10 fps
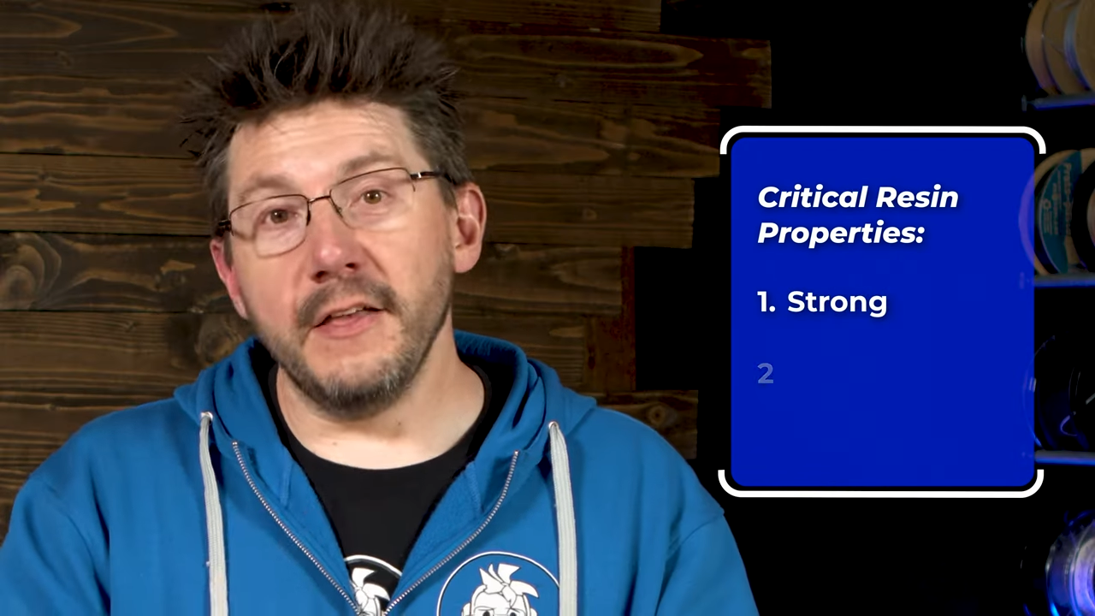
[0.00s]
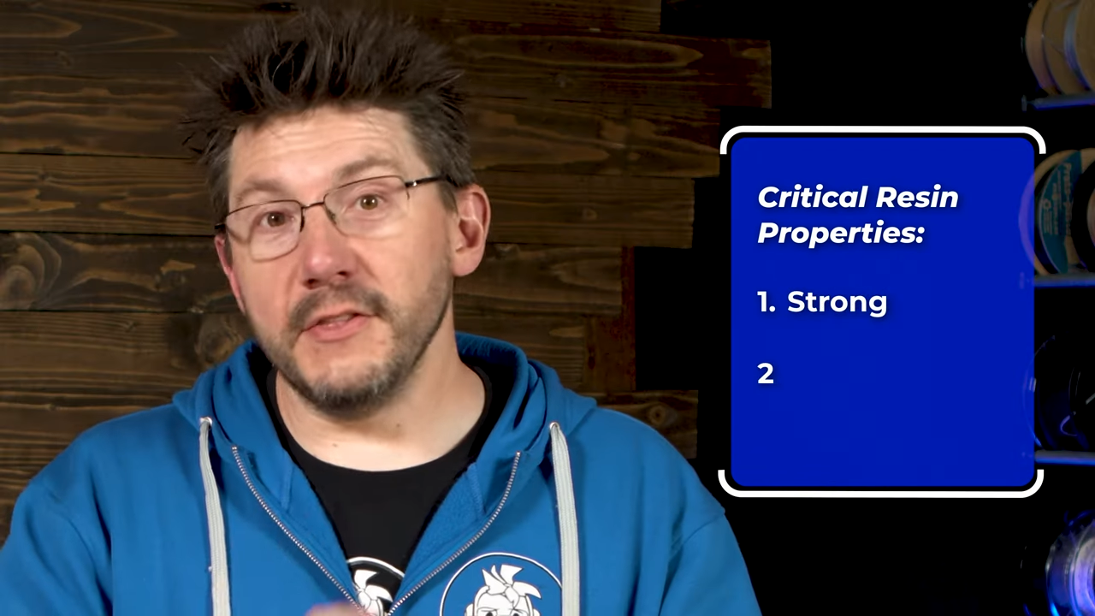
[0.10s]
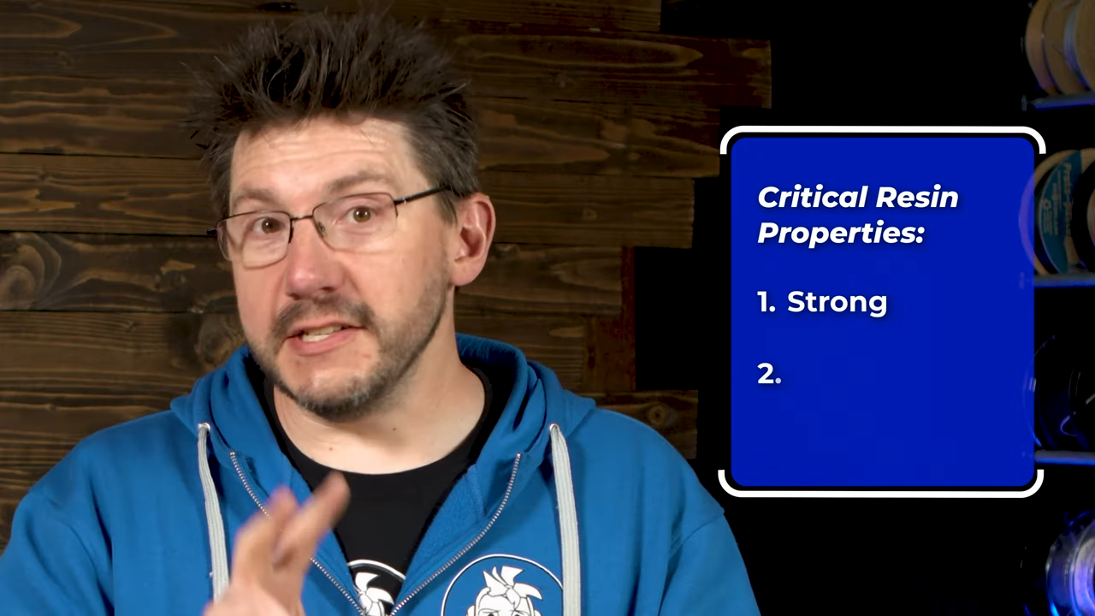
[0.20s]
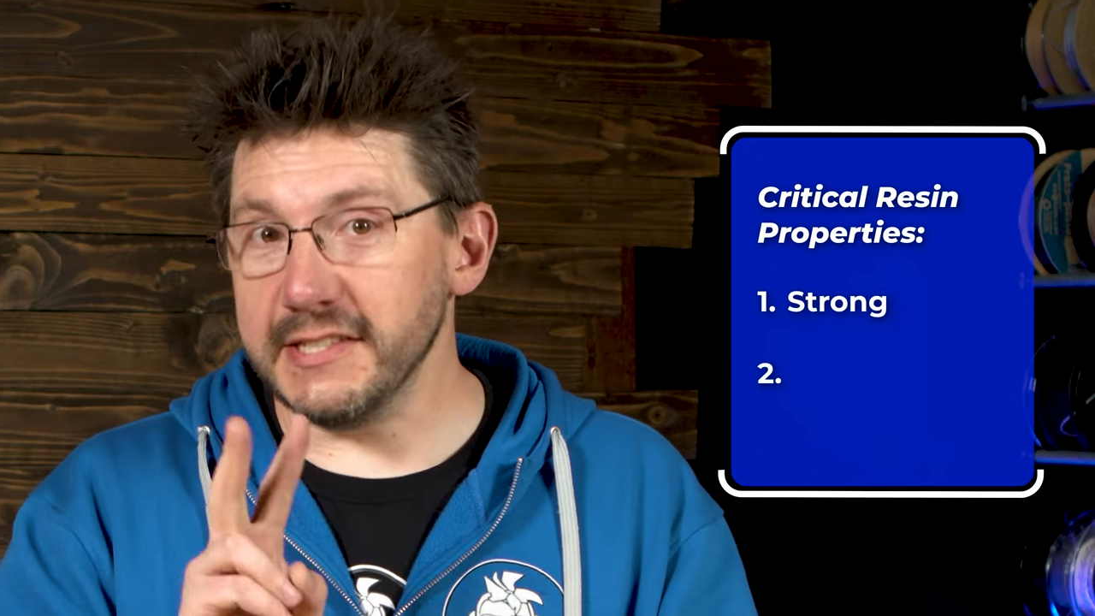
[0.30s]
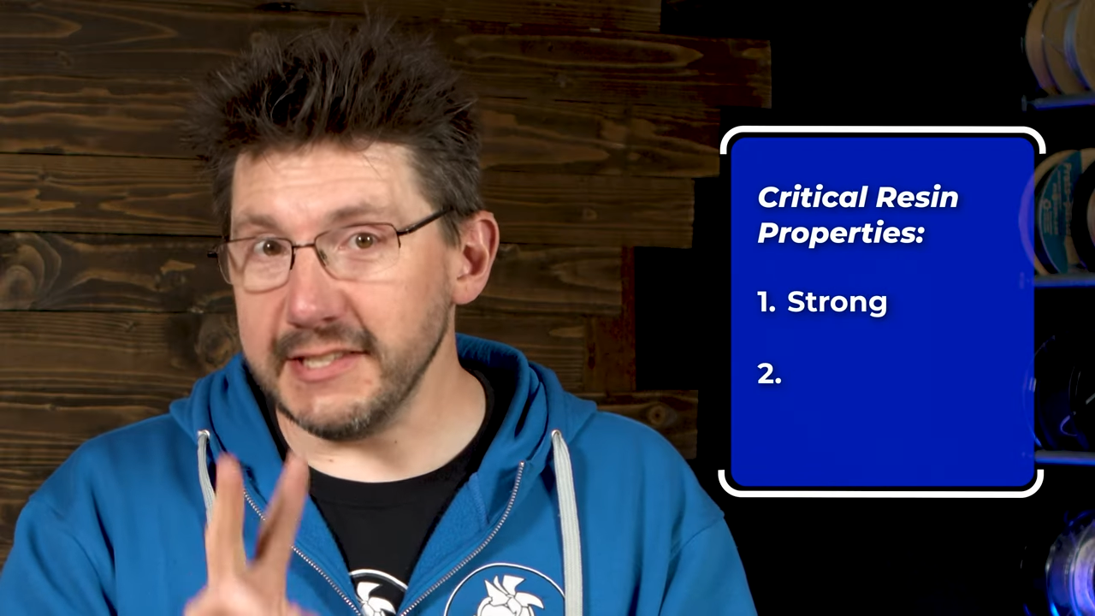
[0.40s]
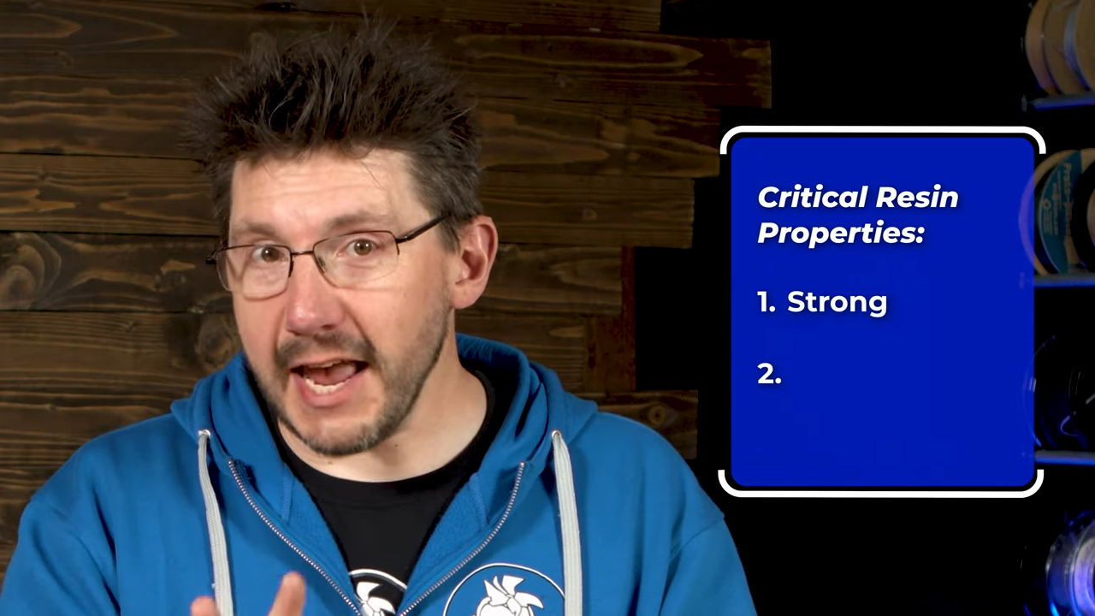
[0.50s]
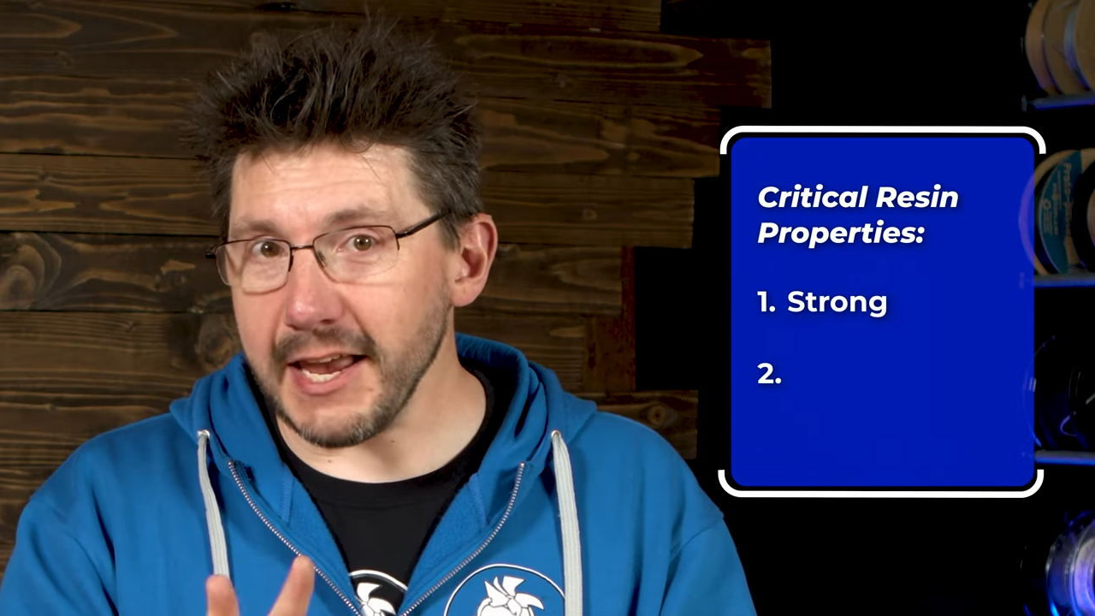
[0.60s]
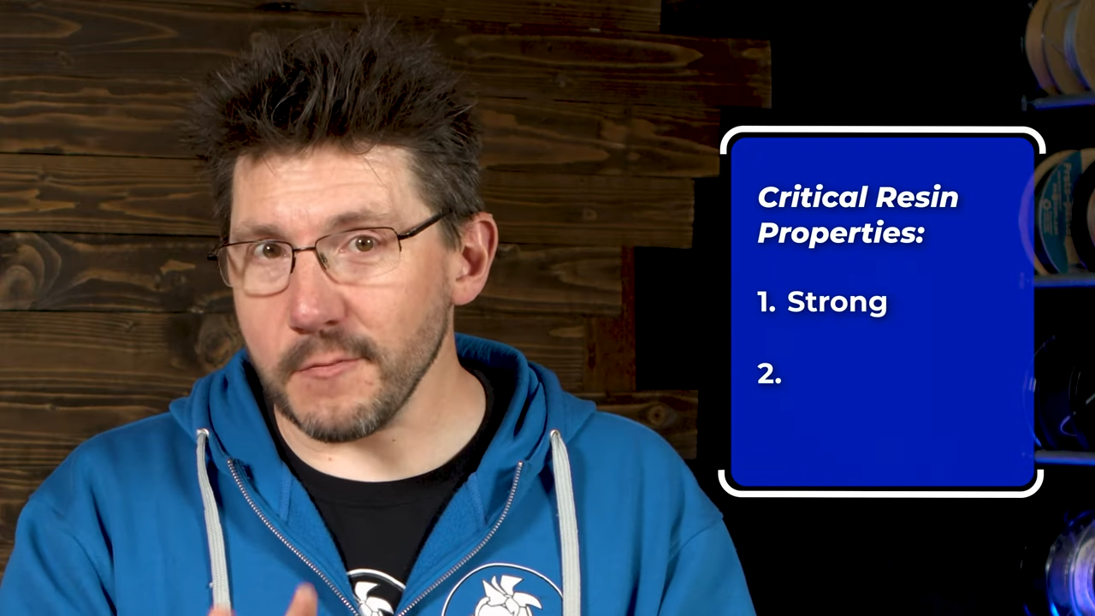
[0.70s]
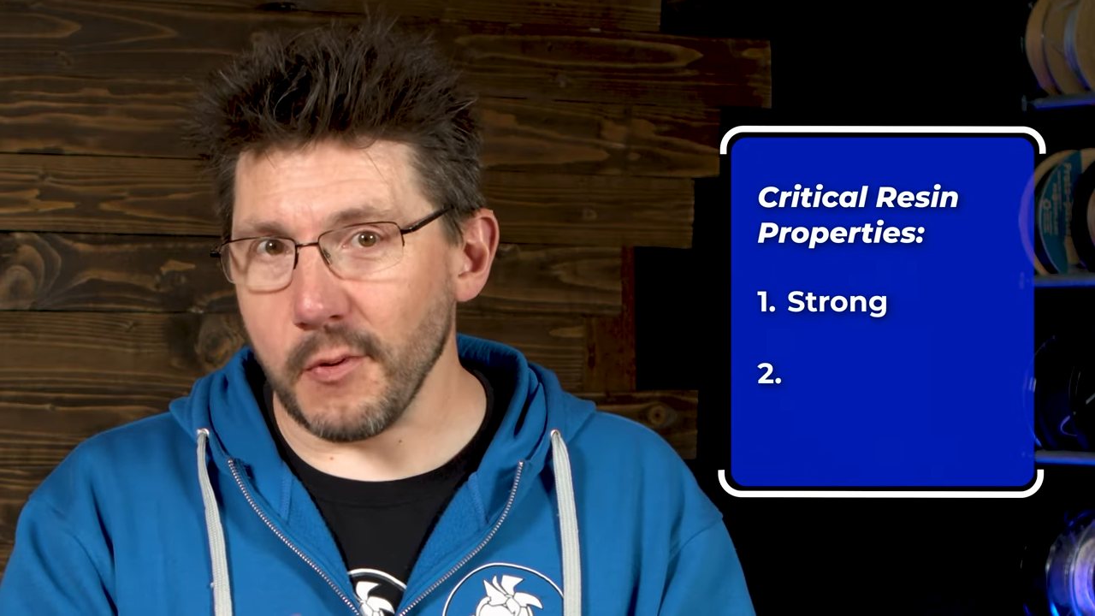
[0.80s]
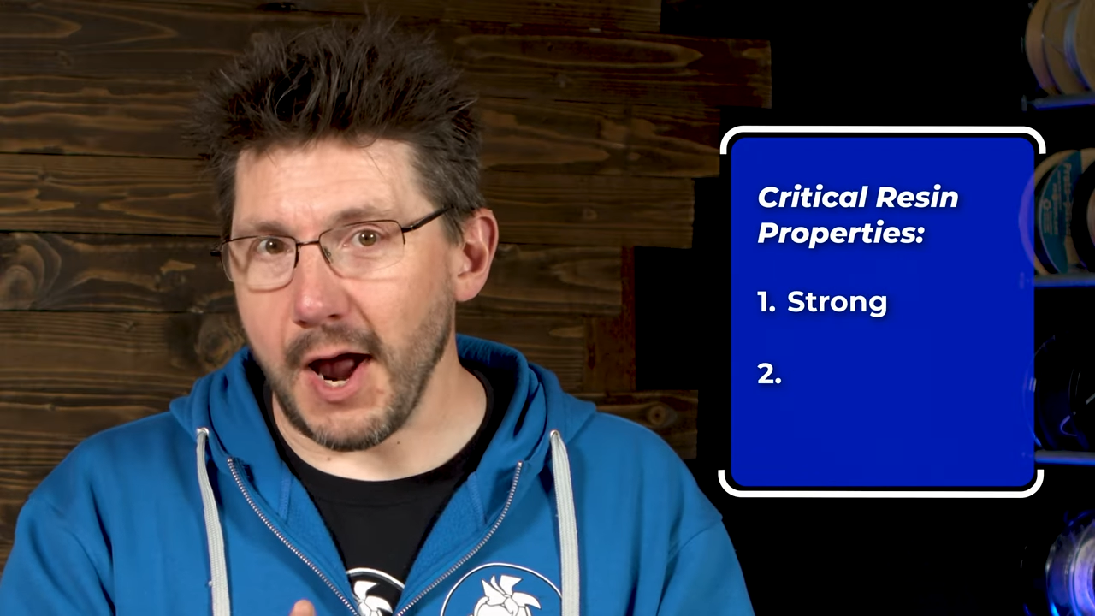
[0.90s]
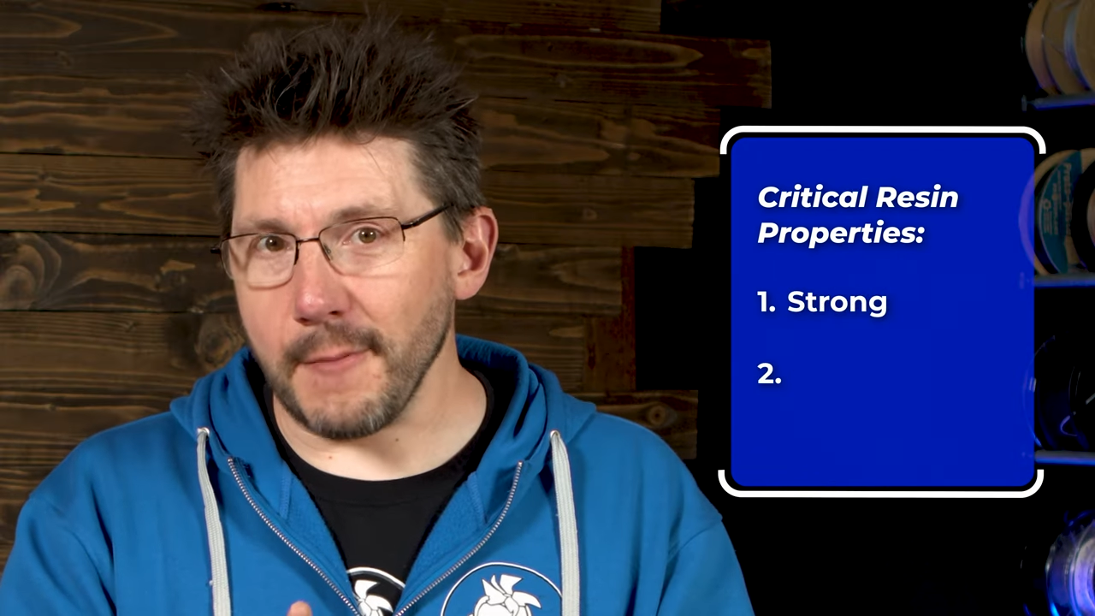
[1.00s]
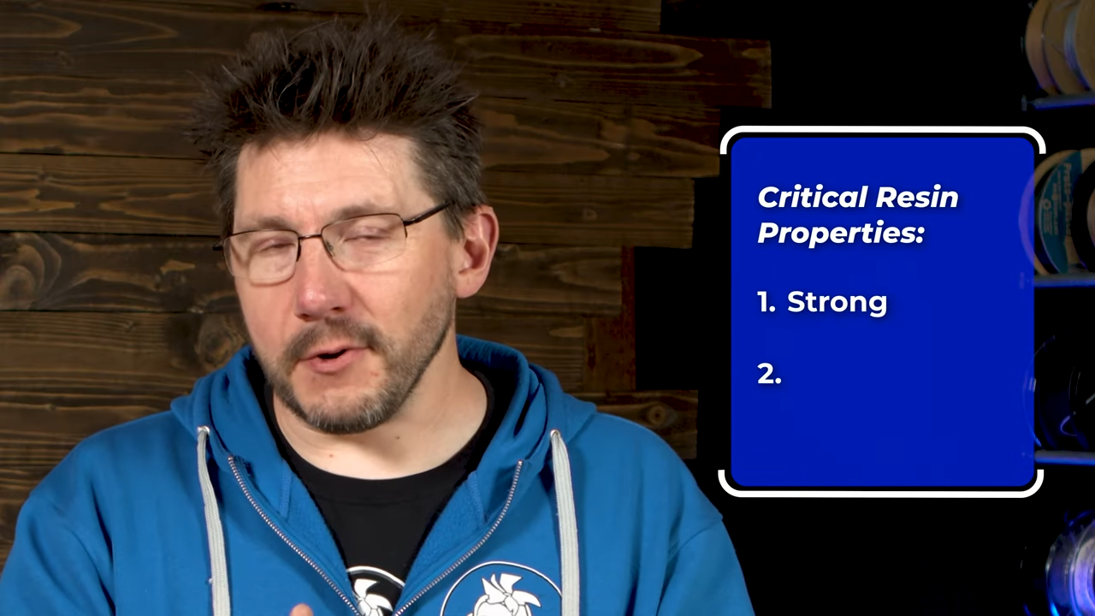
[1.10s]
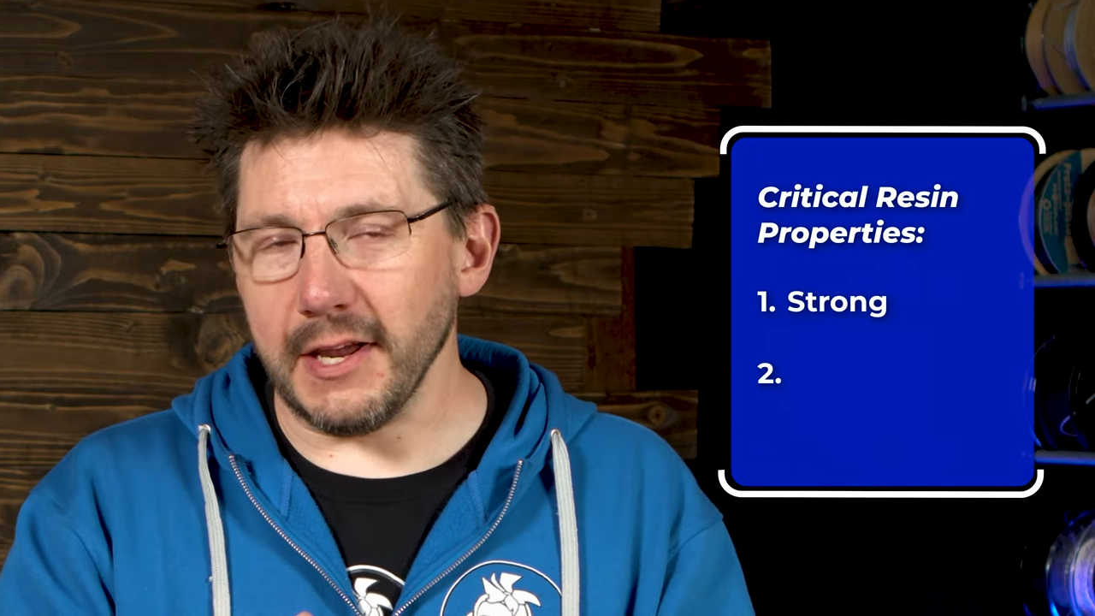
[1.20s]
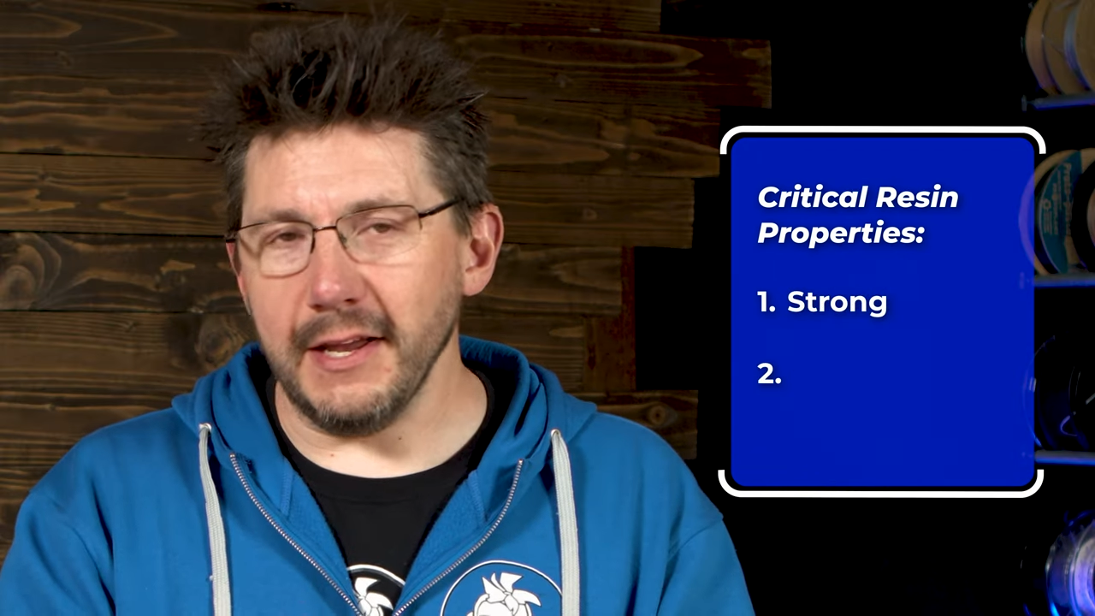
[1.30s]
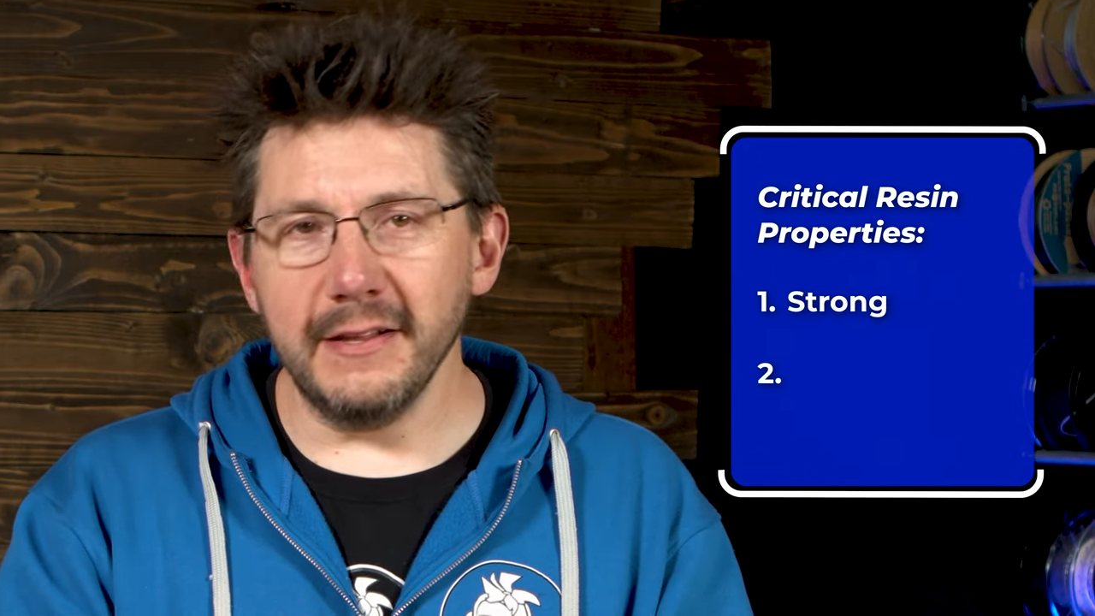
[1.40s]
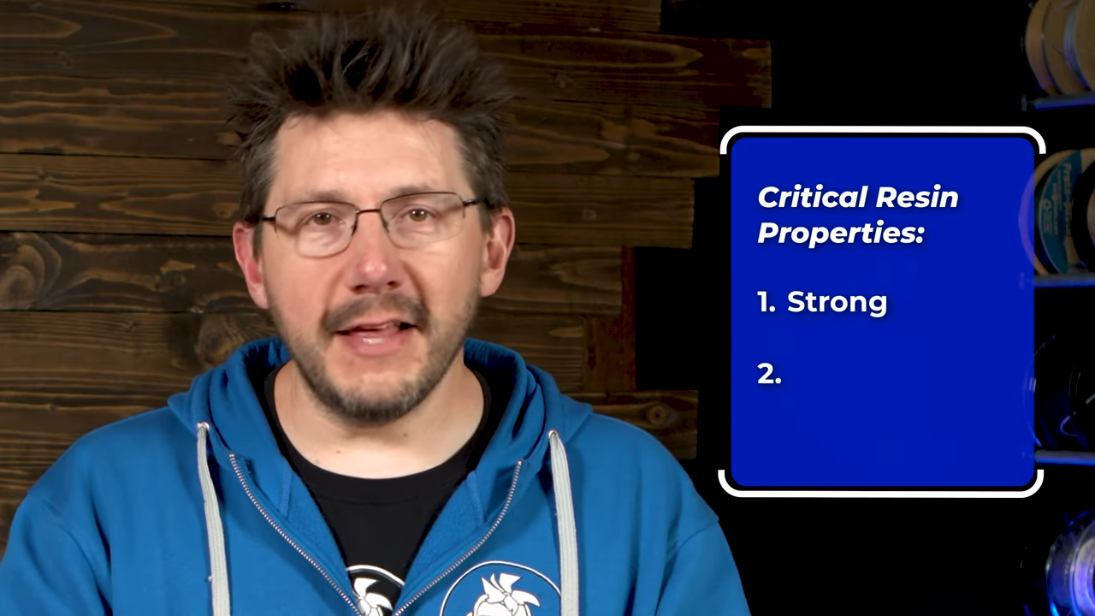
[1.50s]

The second property